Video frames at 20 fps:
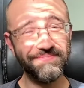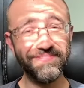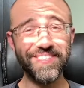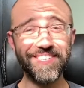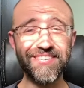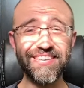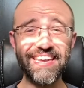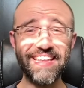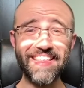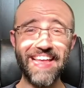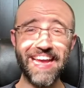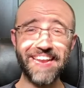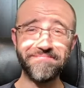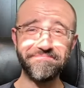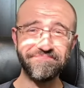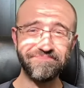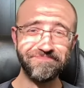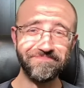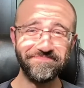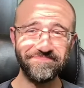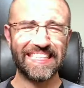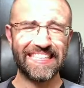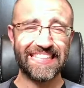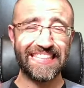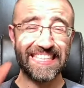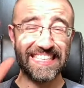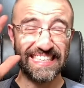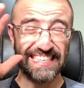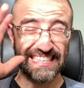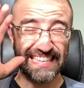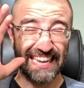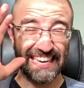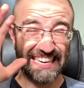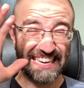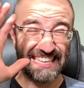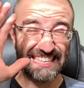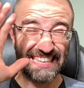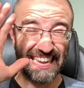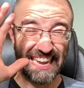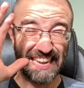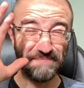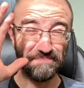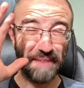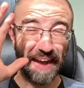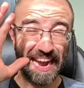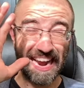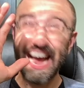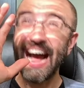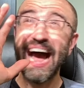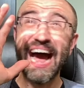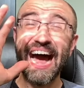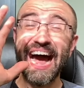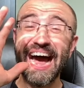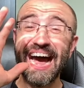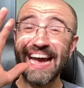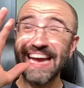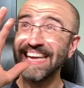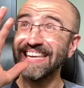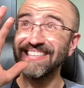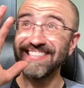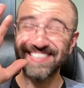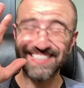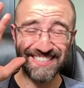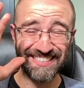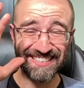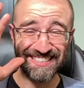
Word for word: See you then. The sun is in my eyes!